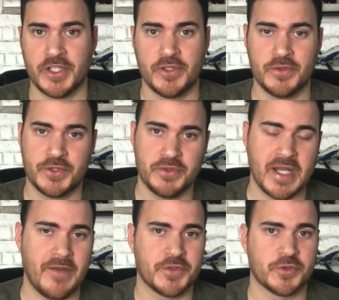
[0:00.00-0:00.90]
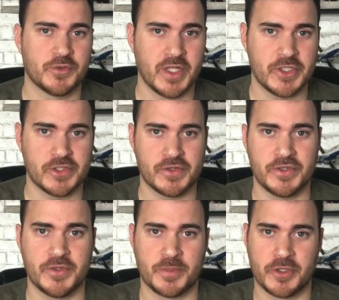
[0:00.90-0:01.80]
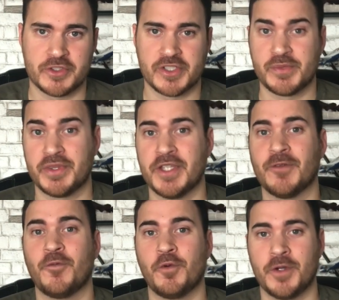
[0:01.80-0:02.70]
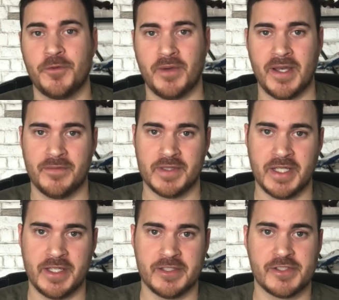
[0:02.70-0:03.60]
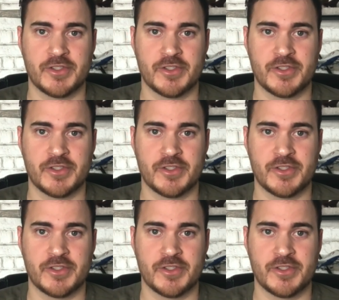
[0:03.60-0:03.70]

you do have to register your purchase within 45 days.